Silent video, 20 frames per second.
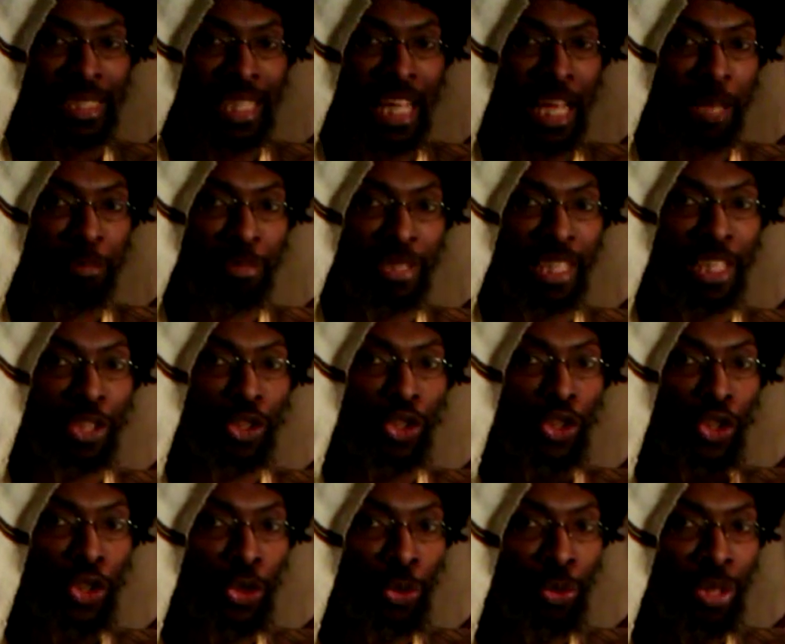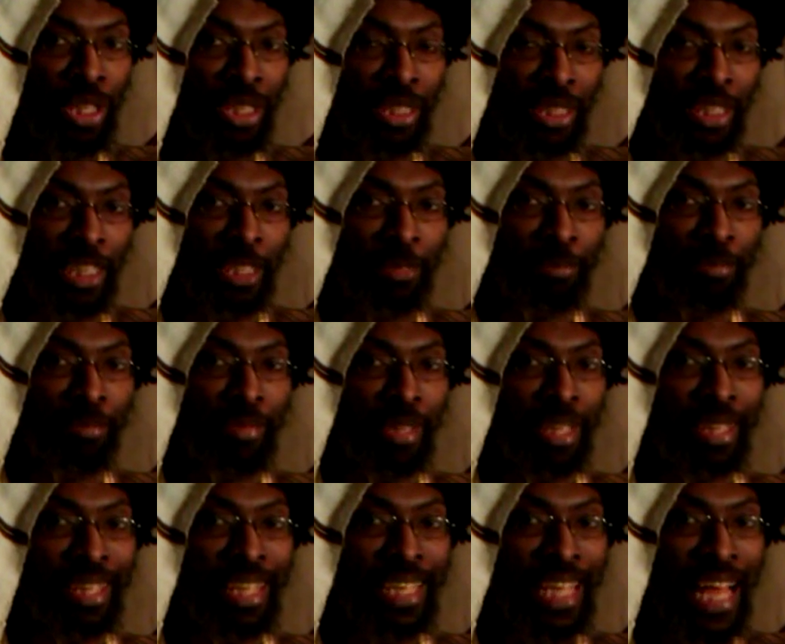steps, then unity,
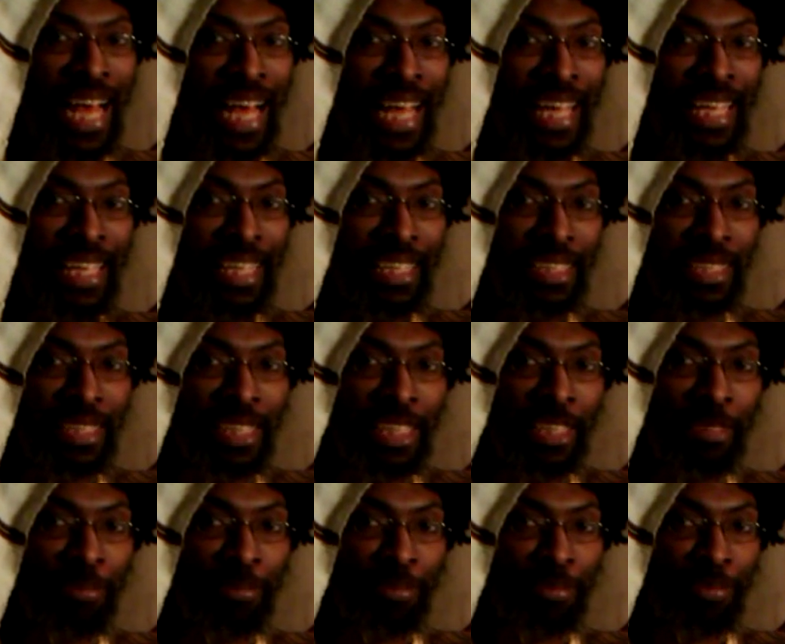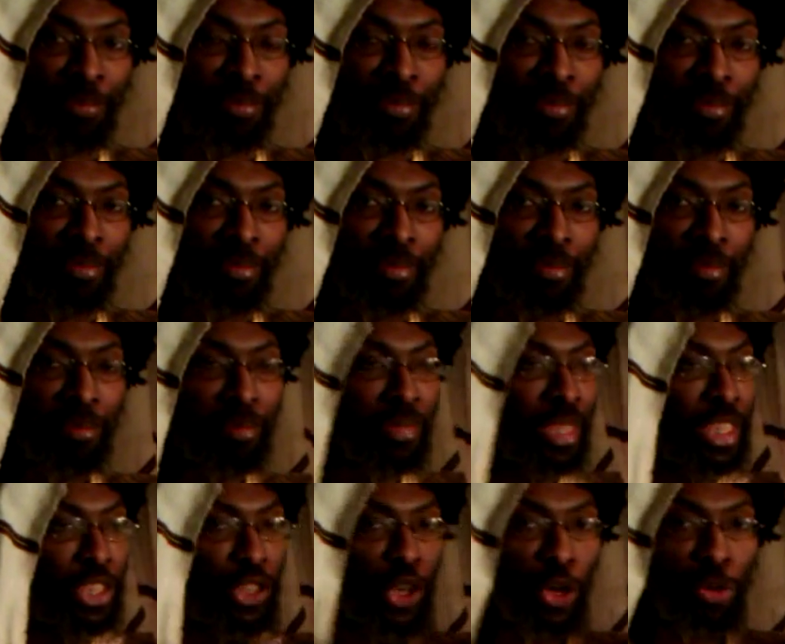then I-nity
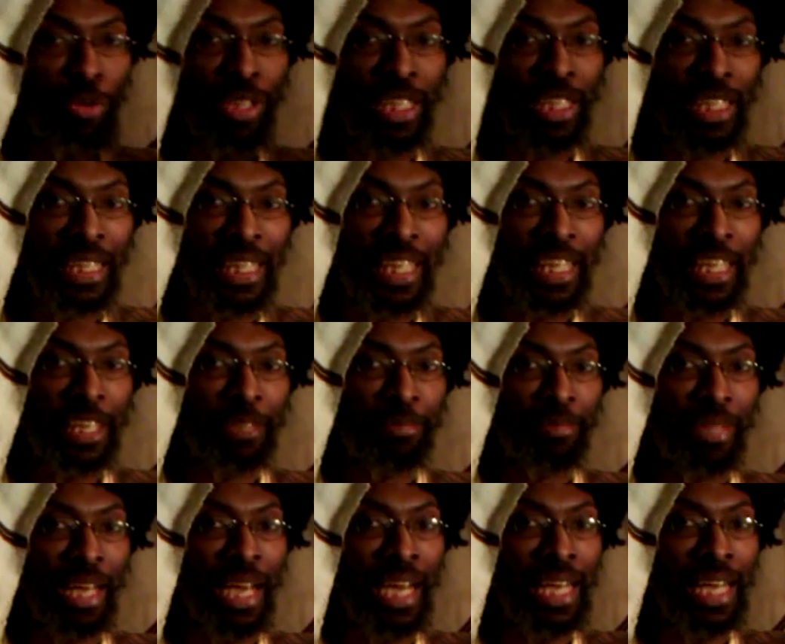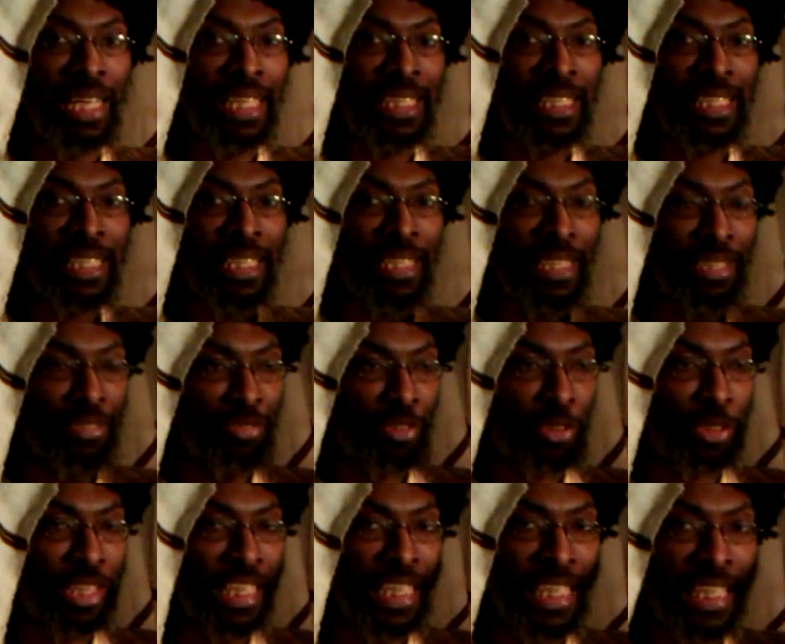is already there. I-nity is
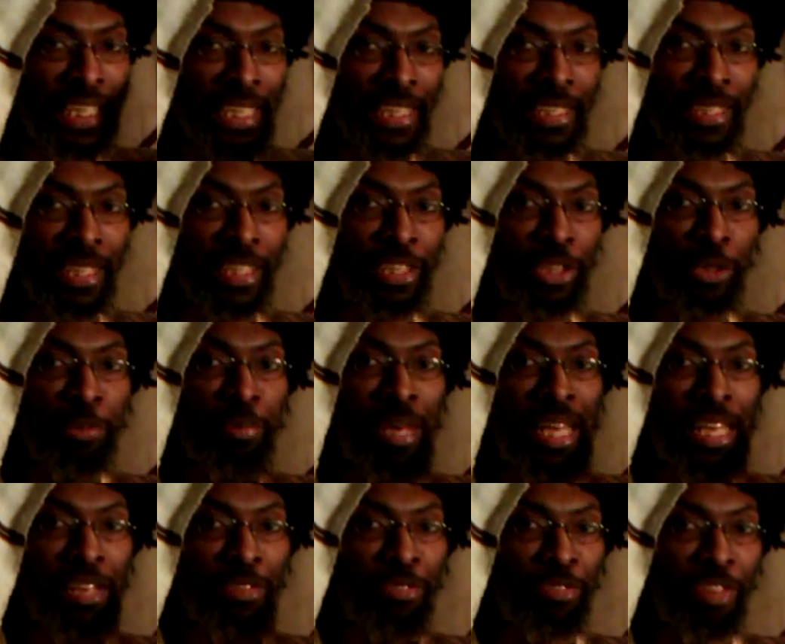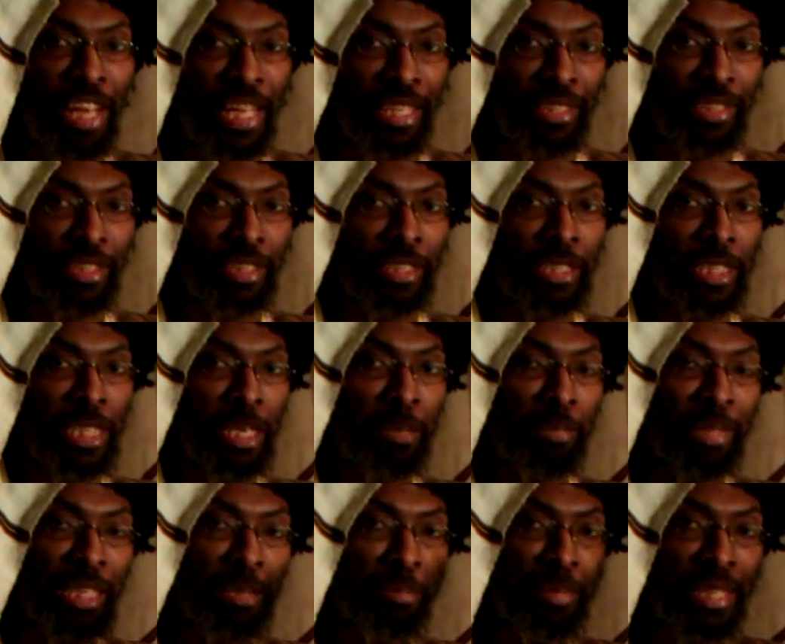very easily to manifest,
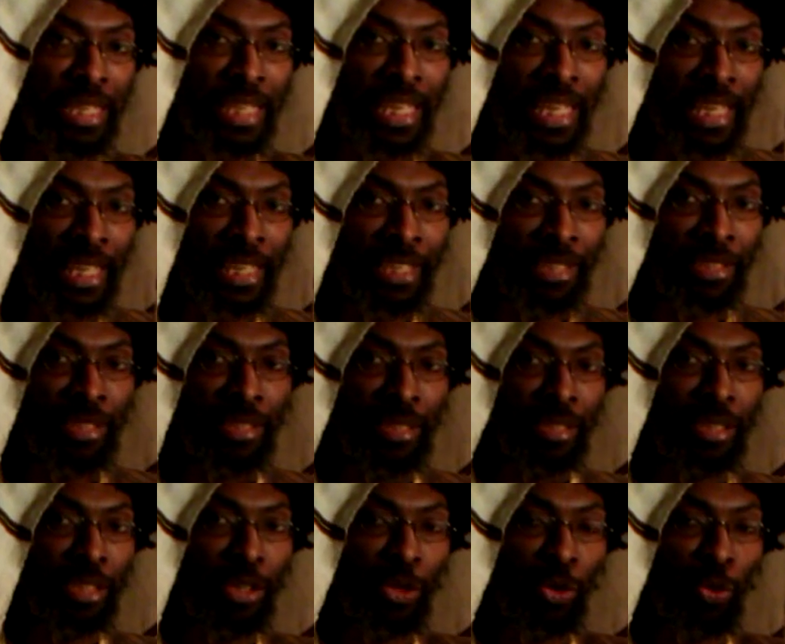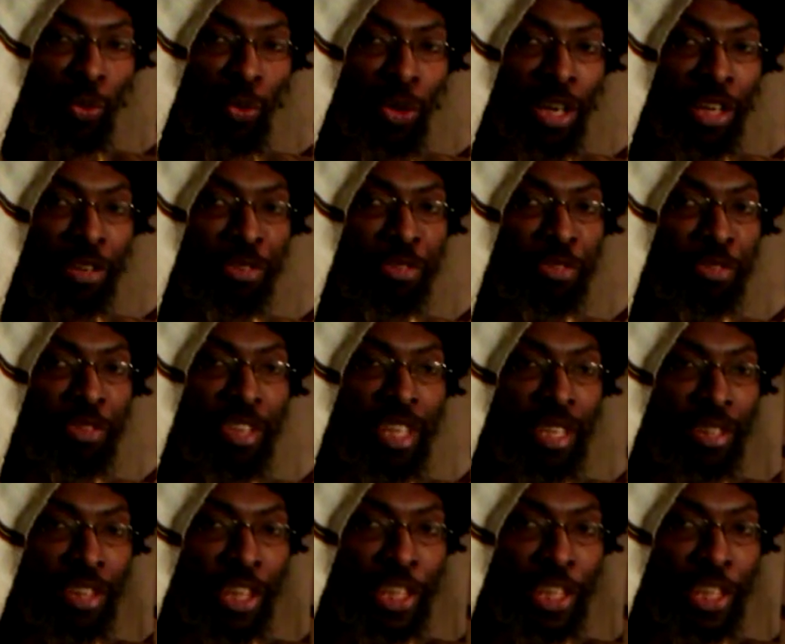but it begins with the